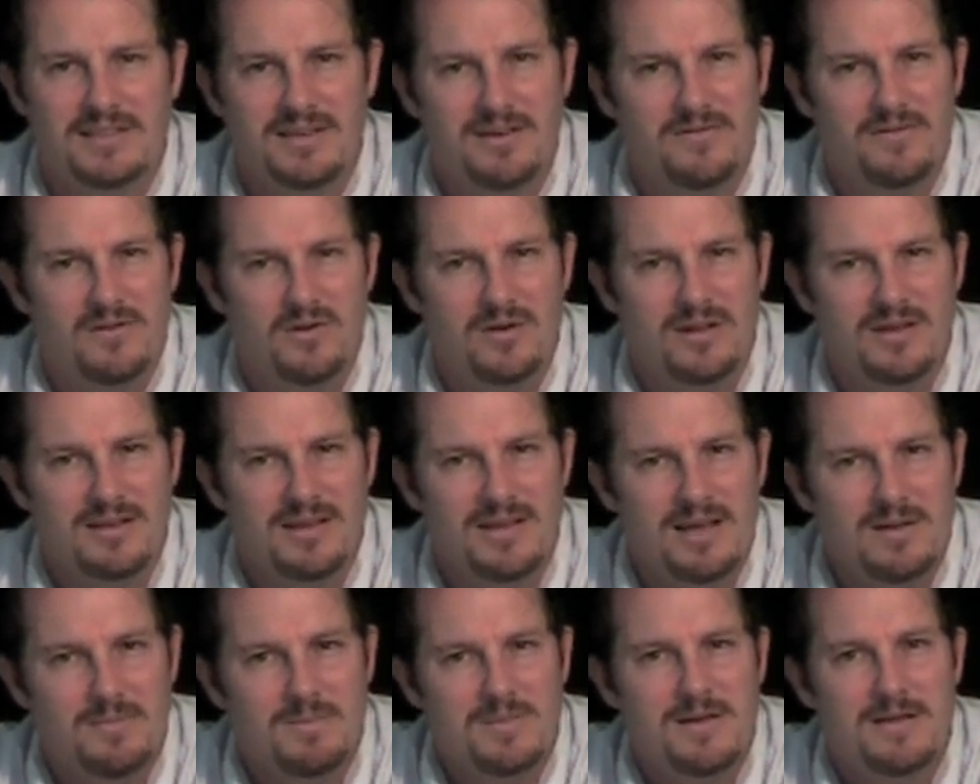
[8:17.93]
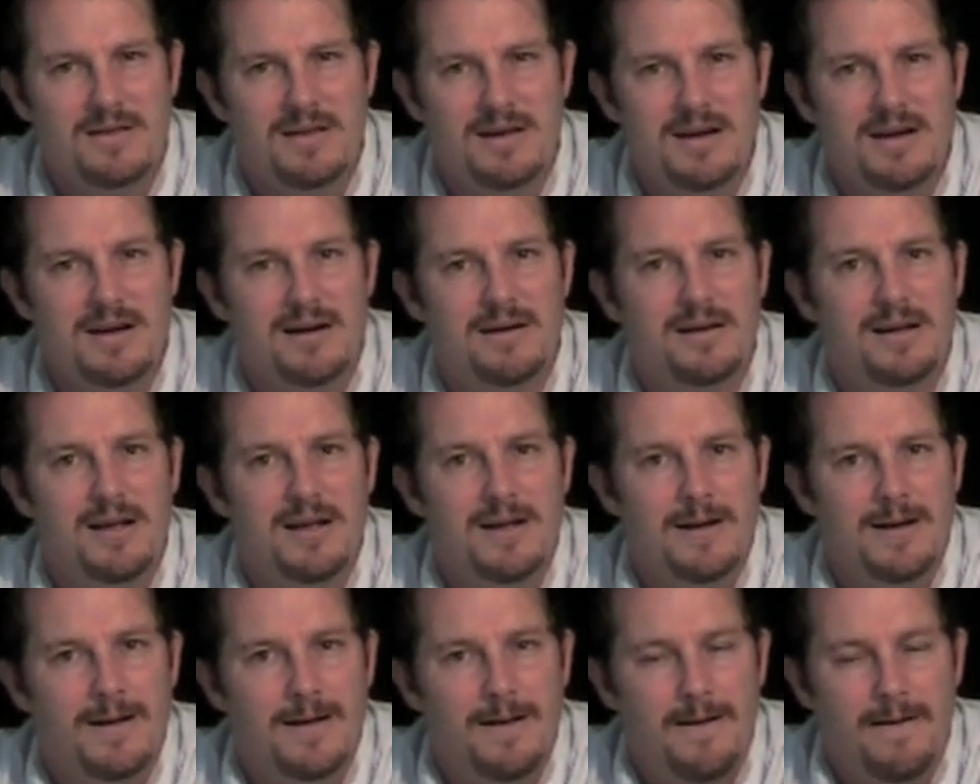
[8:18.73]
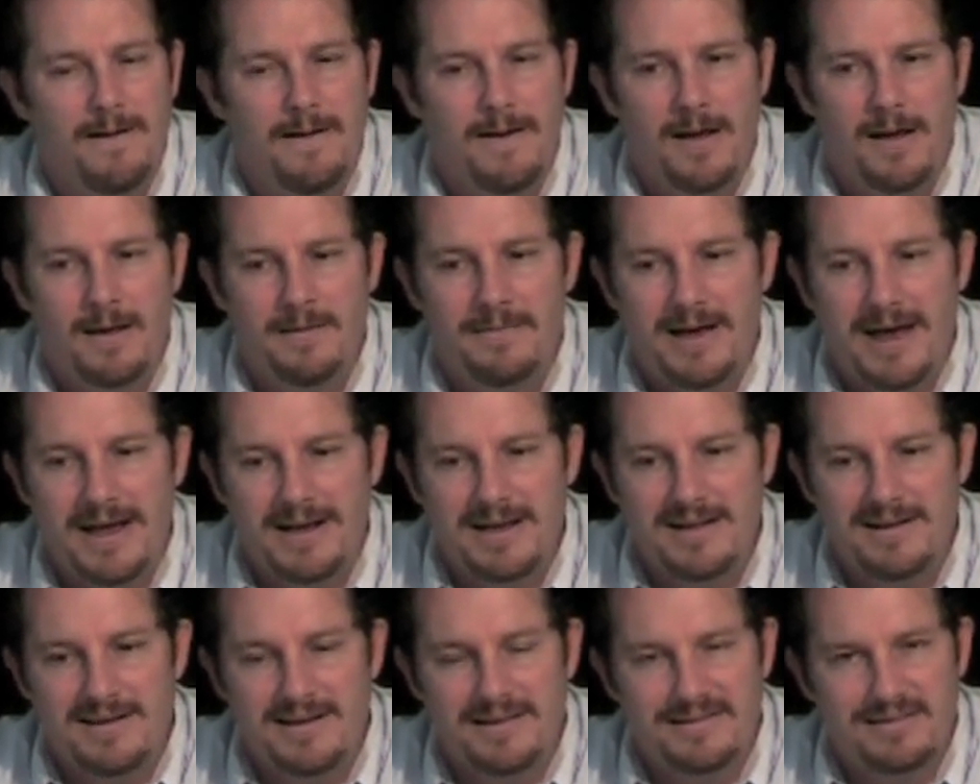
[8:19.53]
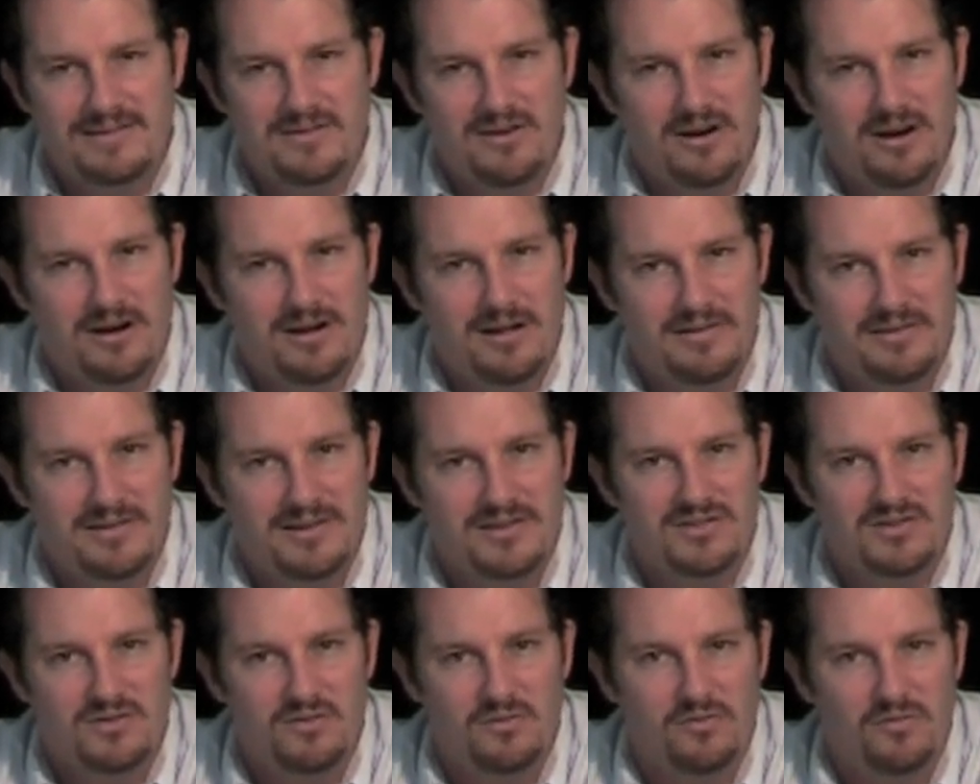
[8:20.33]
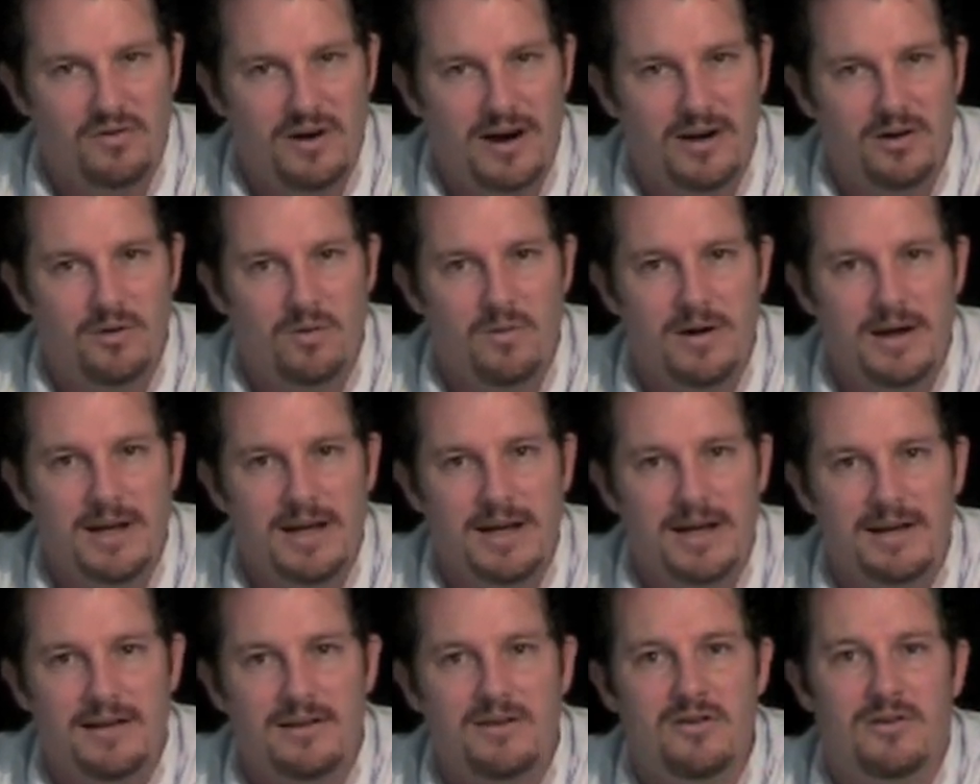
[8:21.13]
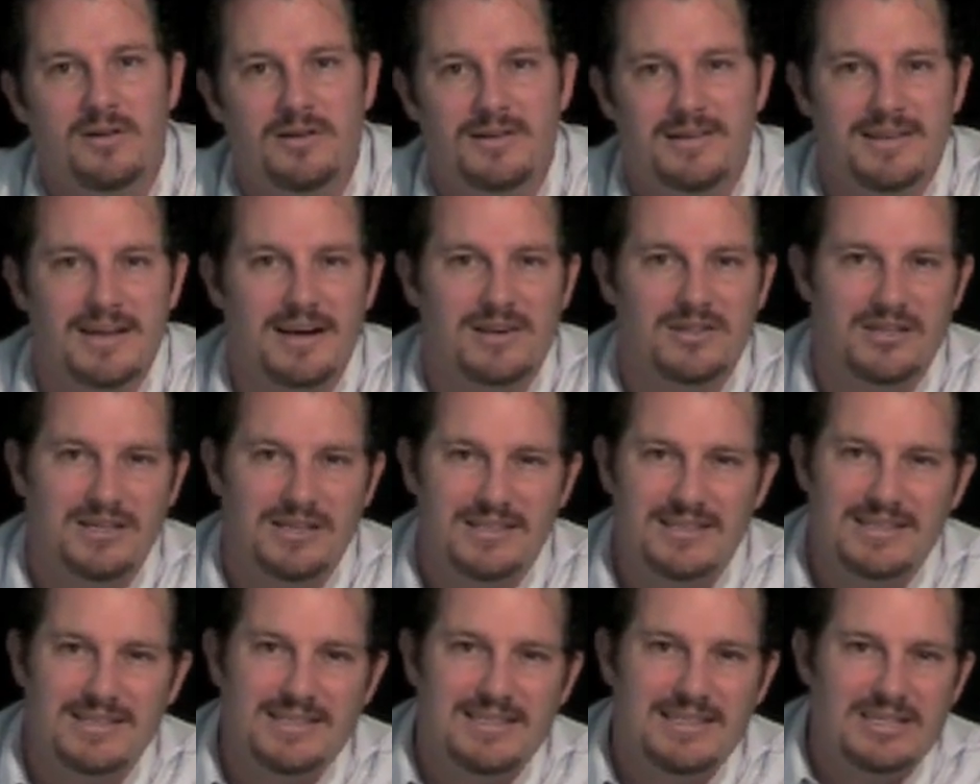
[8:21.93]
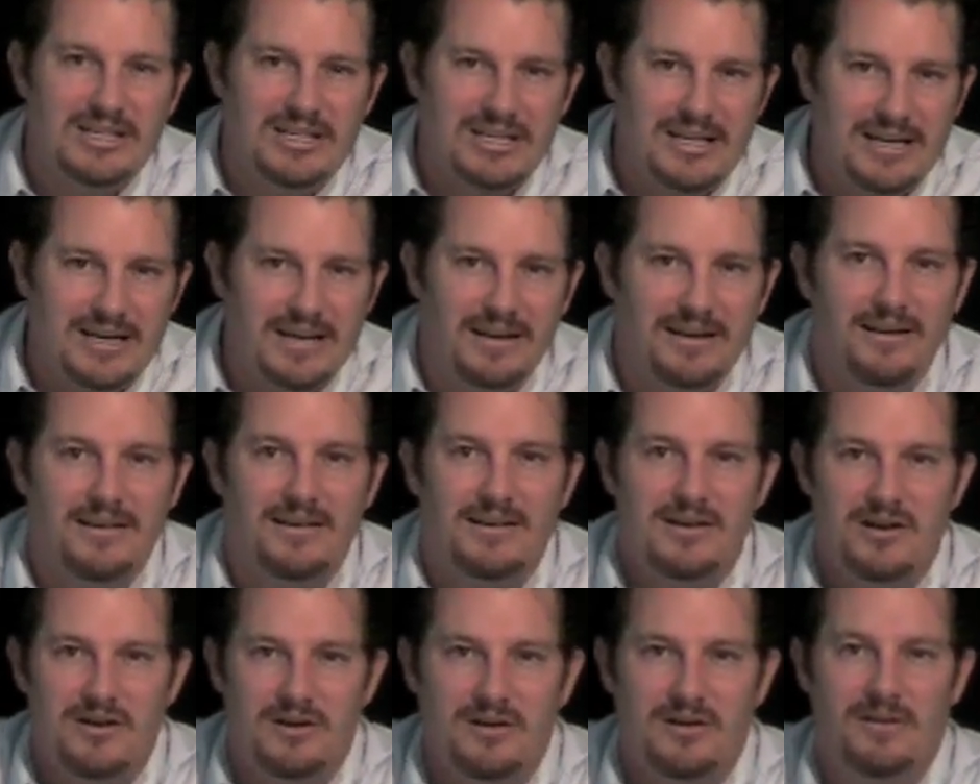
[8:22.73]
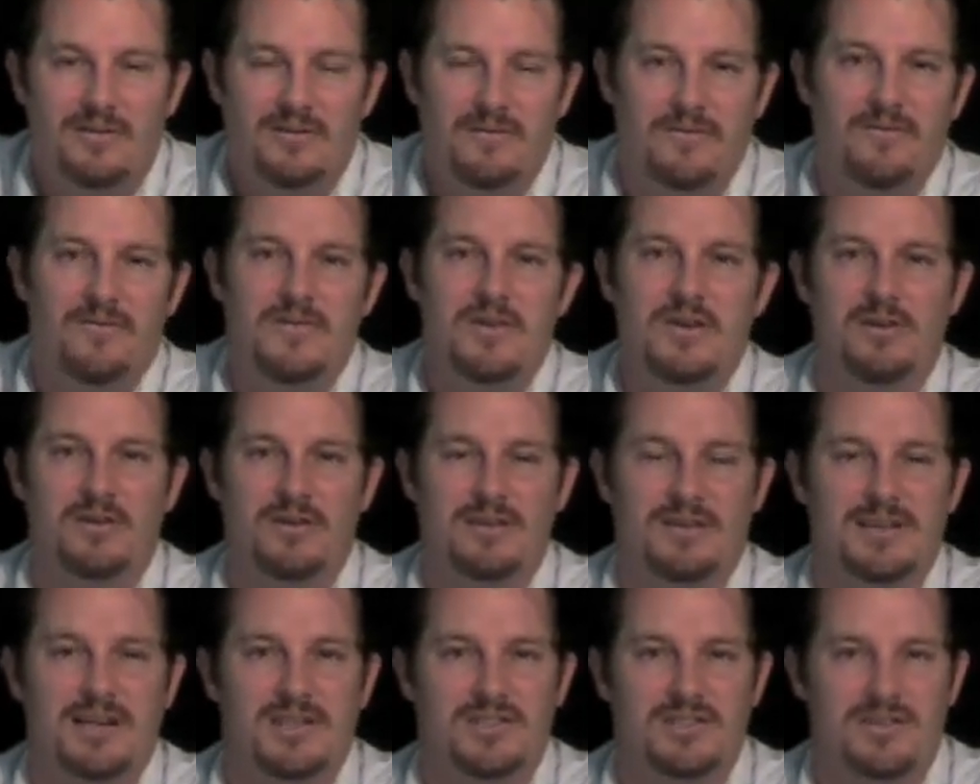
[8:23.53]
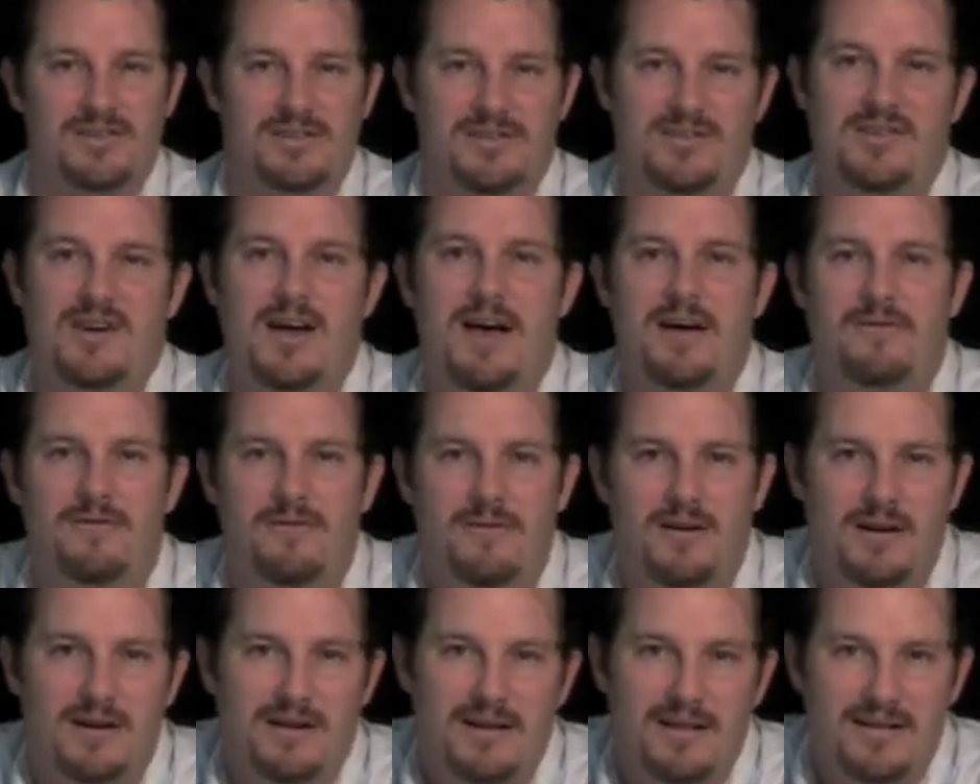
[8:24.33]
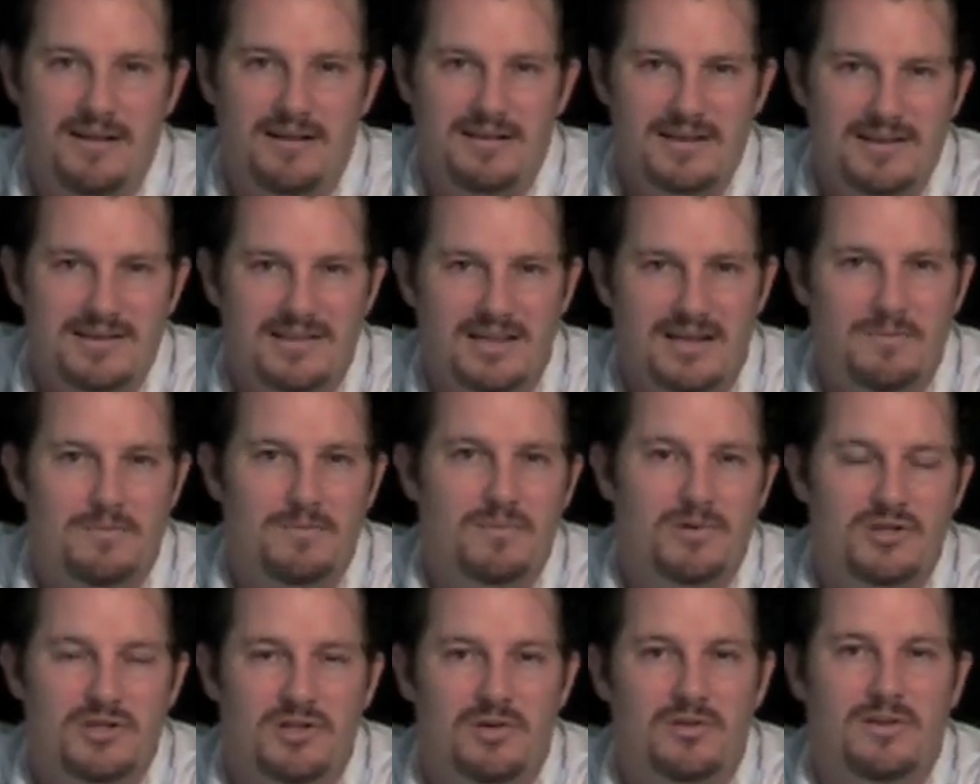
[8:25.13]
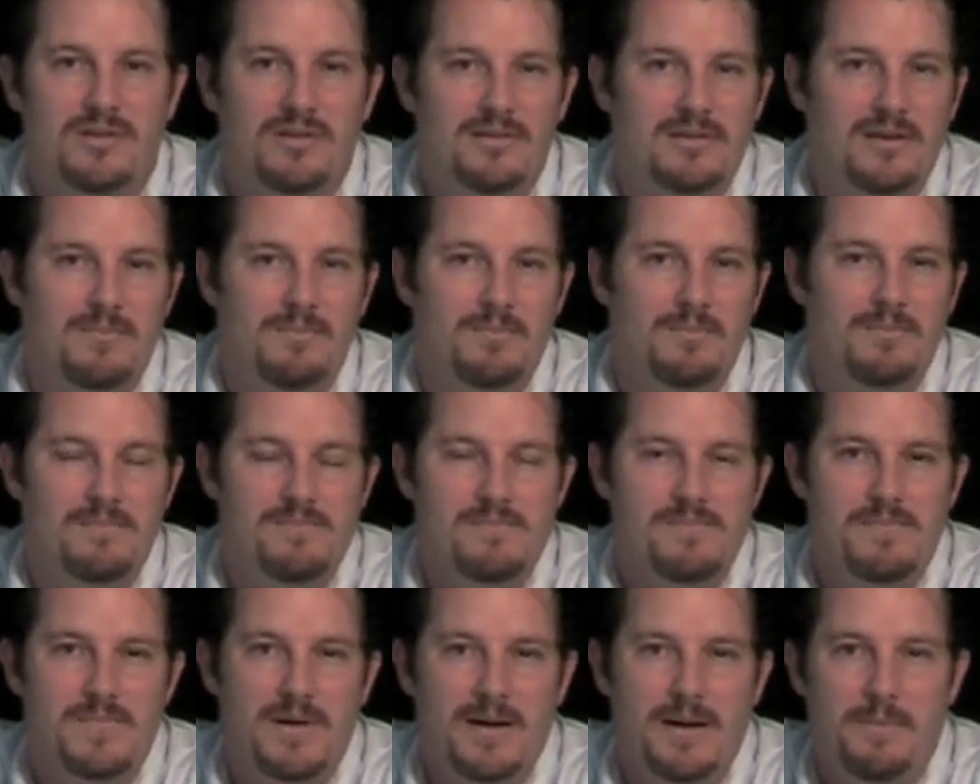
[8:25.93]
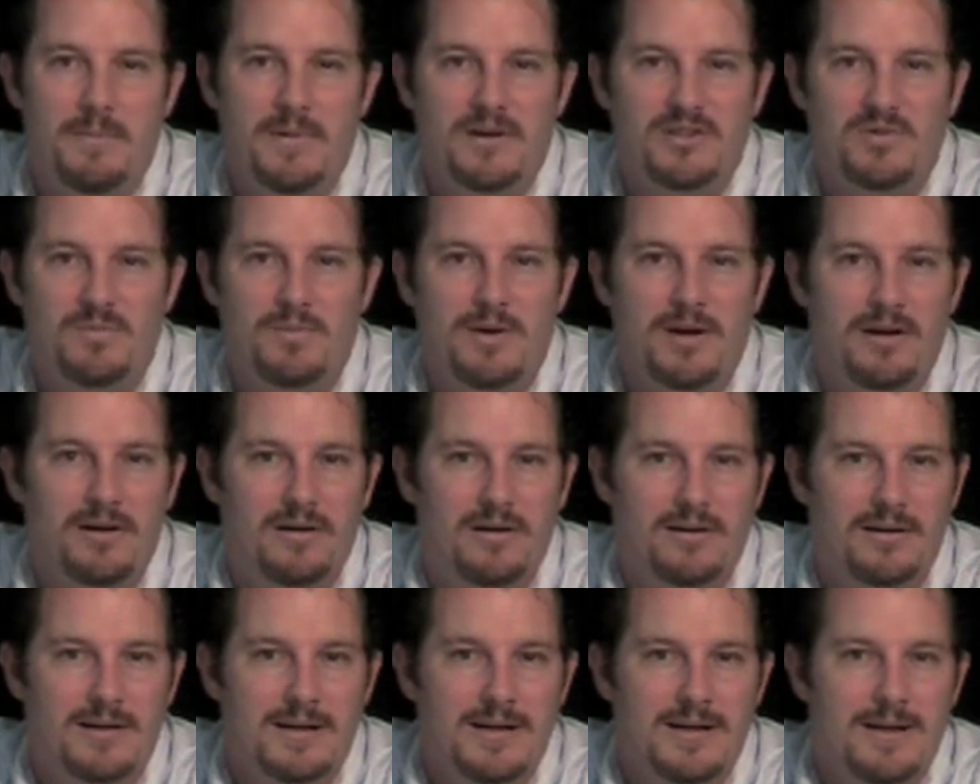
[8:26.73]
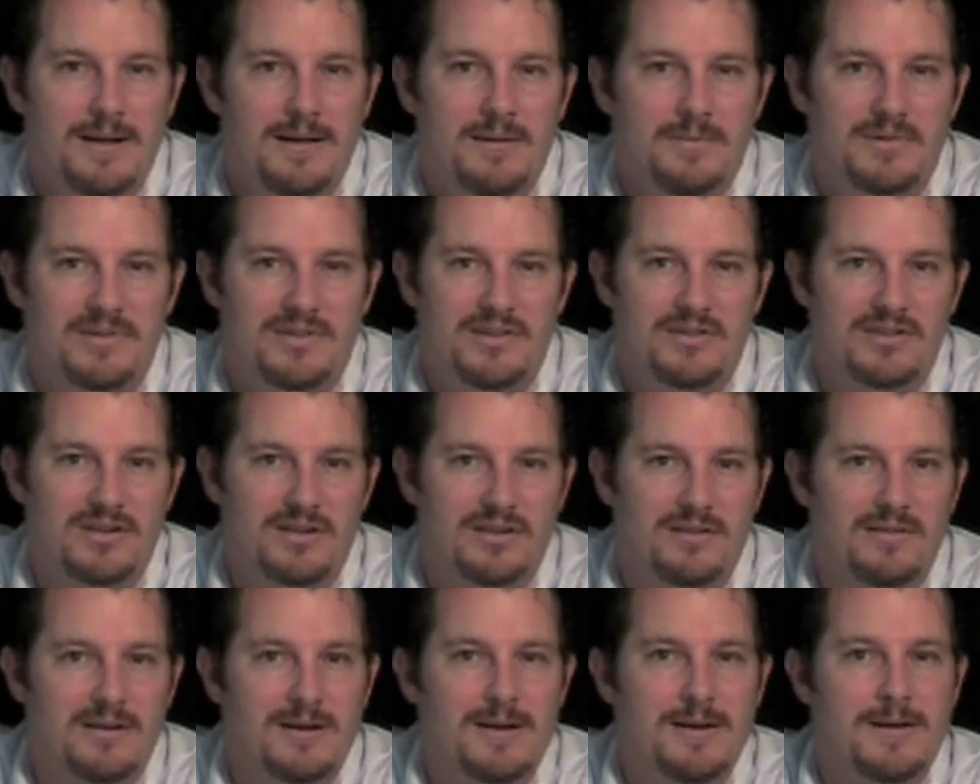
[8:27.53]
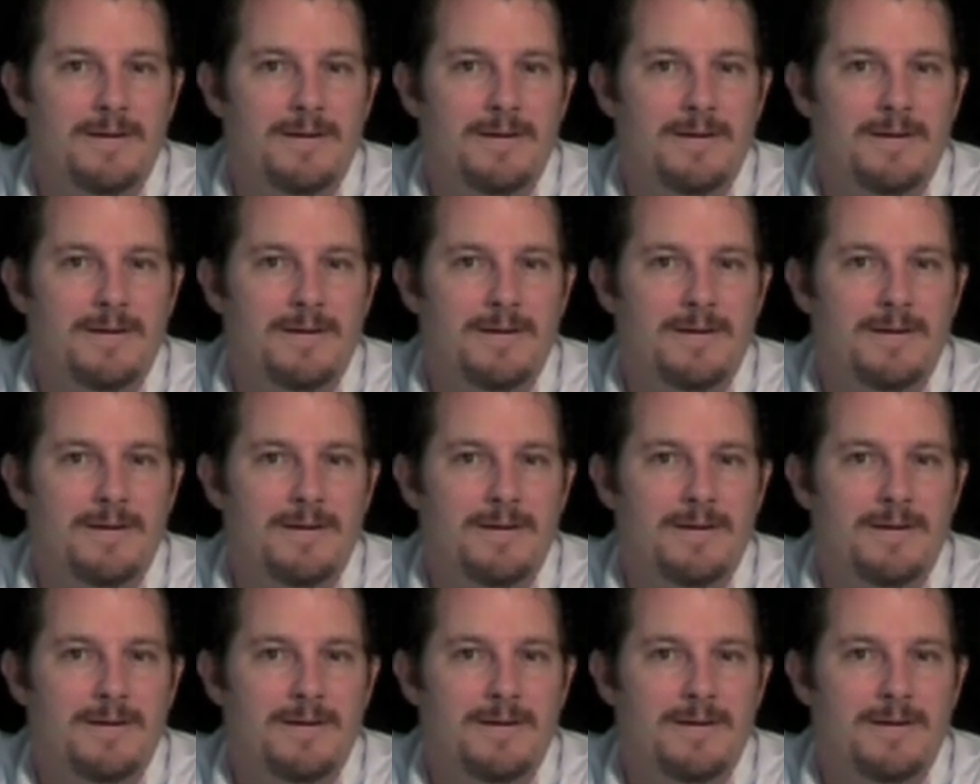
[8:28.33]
And if you can get me there, I can get started on this right away, and you can actually see and hear and feel and touch the software. And I think that's going to put you in a much better position.